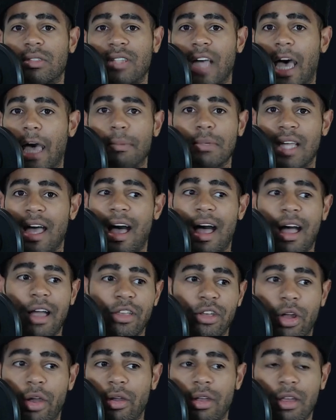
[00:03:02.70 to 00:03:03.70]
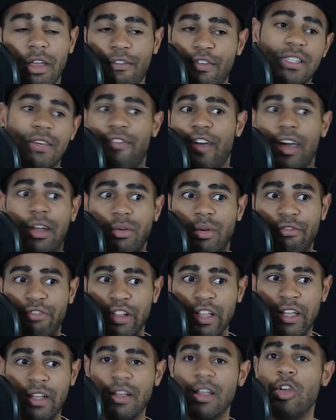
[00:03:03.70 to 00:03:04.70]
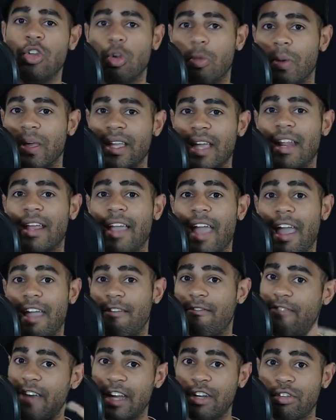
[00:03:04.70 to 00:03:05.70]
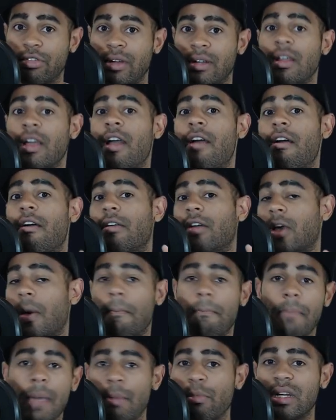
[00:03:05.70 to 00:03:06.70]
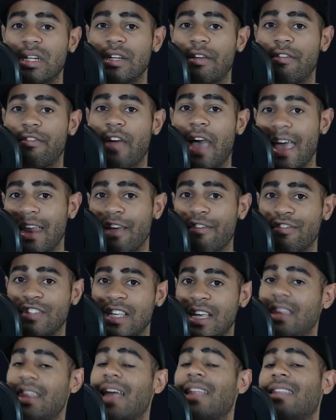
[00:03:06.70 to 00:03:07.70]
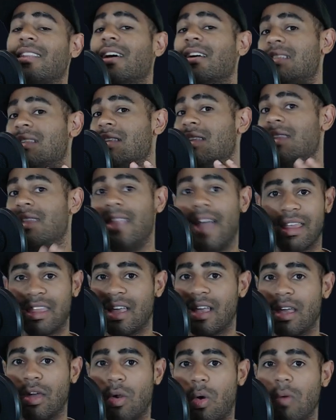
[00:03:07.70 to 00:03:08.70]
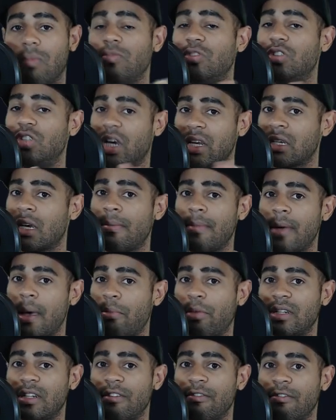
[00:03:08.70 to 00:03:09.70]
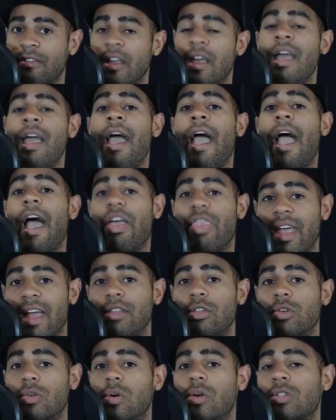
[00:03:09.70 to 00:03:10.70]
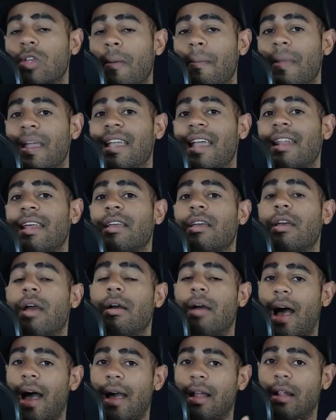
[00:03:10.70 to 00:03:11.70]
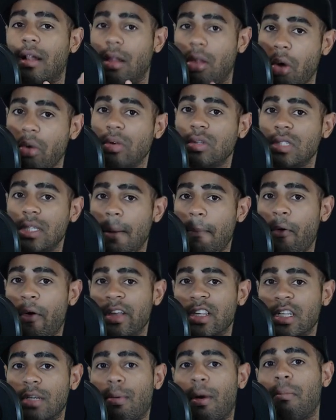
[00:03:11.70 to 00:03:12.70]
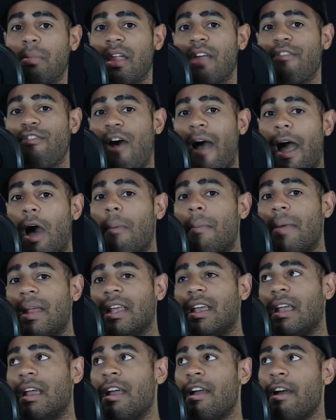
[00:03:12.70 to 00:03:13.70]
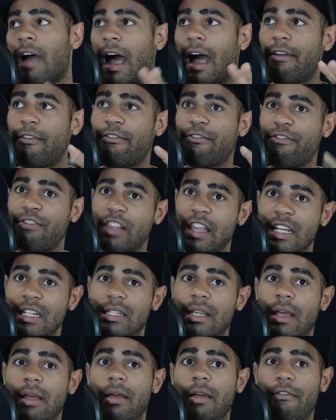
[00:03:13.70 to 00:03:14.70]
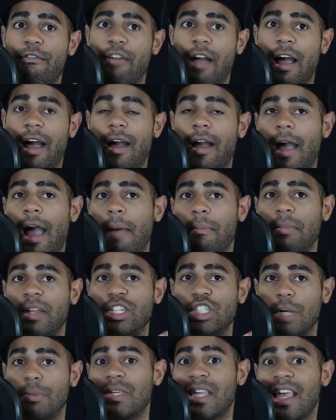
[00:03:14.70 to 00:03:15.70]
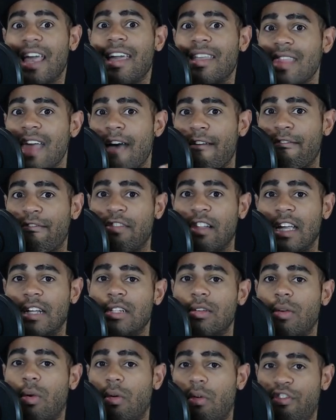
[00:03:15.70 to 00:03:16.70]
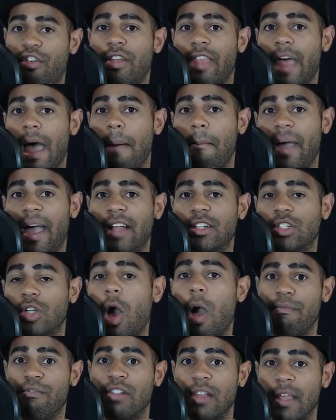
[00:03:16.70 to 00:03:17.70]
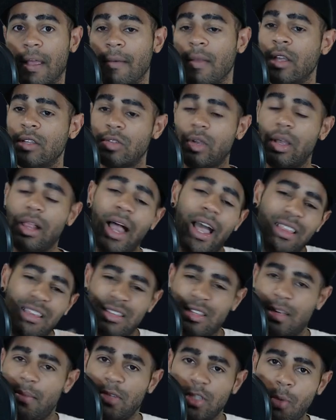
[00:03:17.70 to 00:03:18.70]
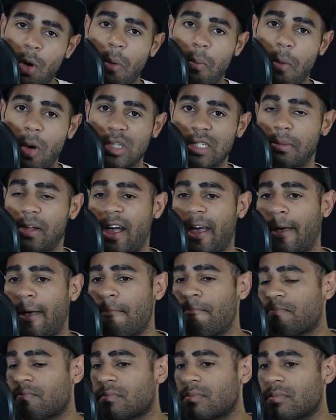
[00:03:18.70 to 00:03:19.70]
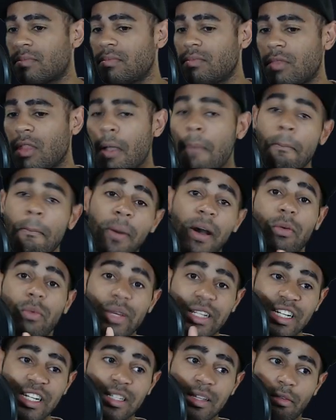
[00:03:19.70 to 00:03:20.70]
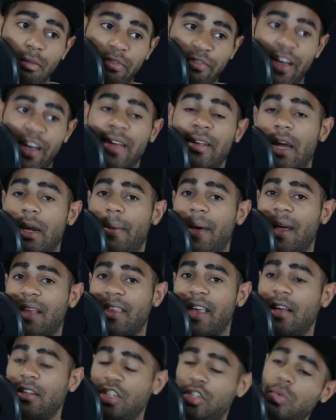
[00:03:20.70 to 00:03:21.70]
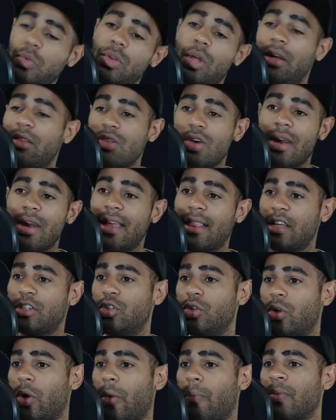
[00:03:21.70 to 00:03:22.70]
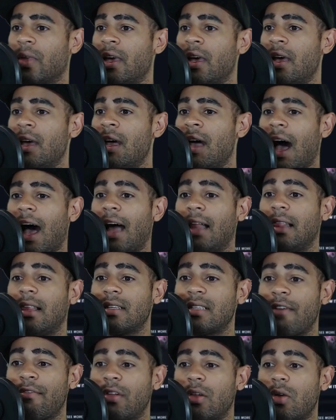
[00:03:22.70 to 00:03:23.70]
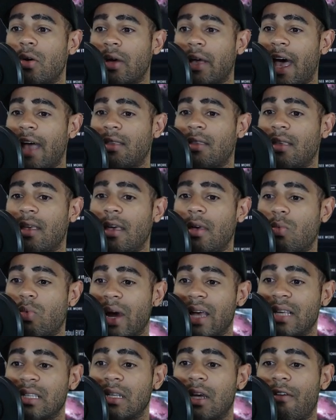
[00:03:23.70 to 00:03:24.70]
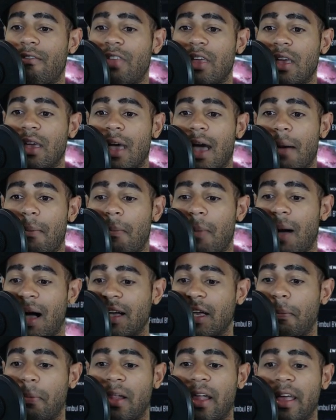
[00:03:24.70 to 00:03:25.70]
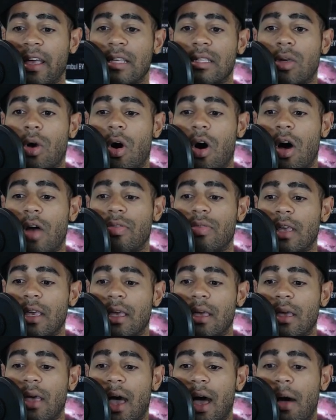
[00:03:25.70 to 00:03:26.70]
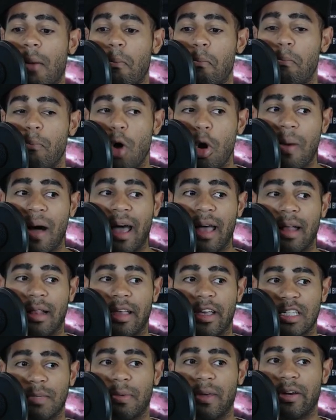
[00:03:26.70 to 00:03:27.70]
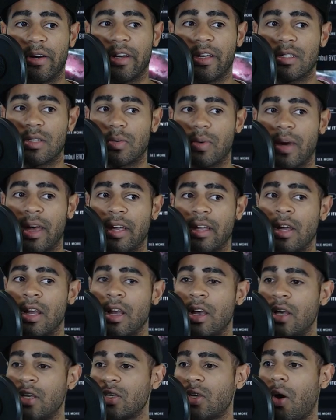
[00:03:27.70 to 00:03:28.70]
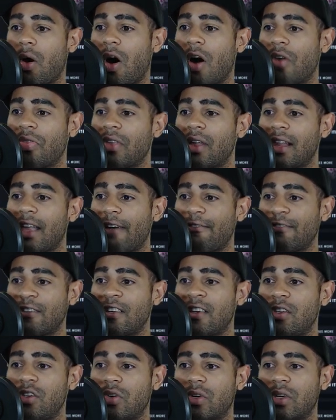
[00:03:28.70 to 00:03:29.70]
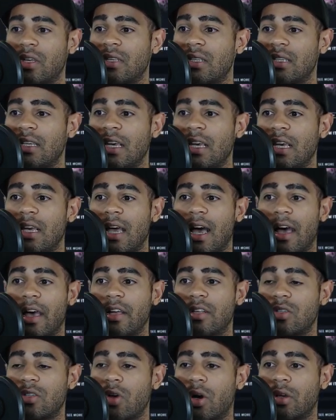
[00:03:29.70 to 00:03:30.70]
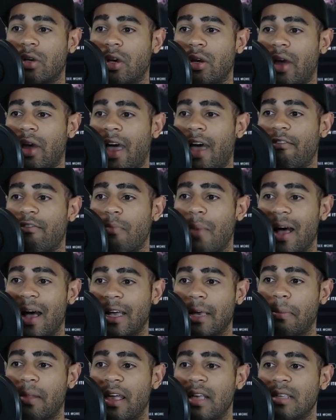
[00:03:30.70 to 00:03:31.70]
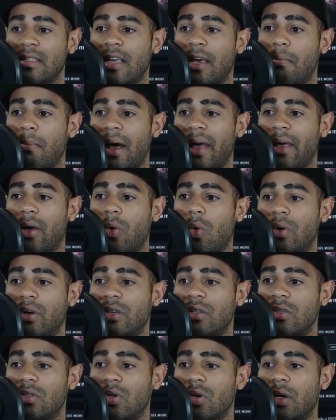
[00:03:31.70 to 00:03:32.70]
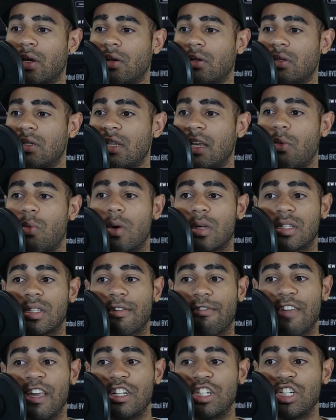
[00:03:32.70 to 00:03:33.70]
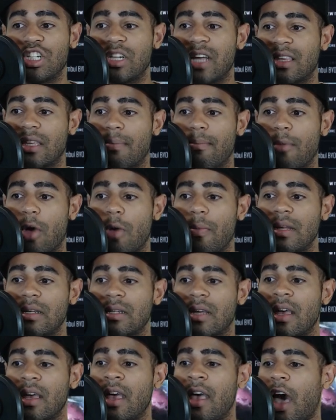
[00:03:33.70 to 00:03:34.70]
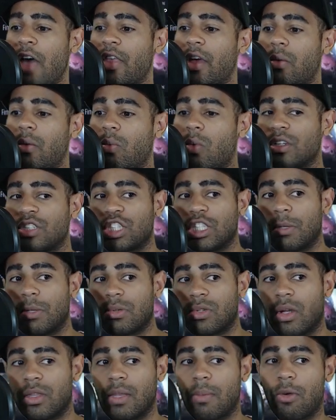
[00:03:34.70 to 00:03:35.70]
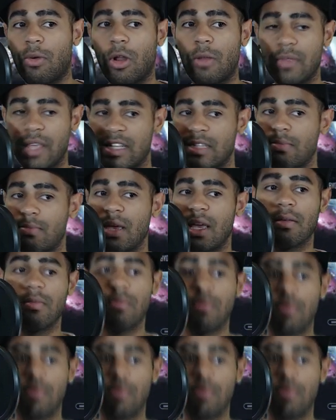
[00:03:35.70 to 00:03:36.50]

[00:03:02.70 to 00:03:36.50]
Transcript: types are, you know, if it's a veteran fleet, you'll be getting a veteran commemorative NFT that does nothing at all, just commemorative. And then you'll also be getting uh, loyalty points, probably for how many uh, fleet uh, how many ships in that fleet for that badge, hopefully. So like there's a small multiplier. But we just found out about that. Just thought I'd let you know. Uh, let's have a look at the rest of the uh, marketplace on the uh, mobile experience, right? So on the left here, you can see uh, it's going to have marketplace and my orders. You can see what's featured at the moment and then what ships are at the bottom. That's me.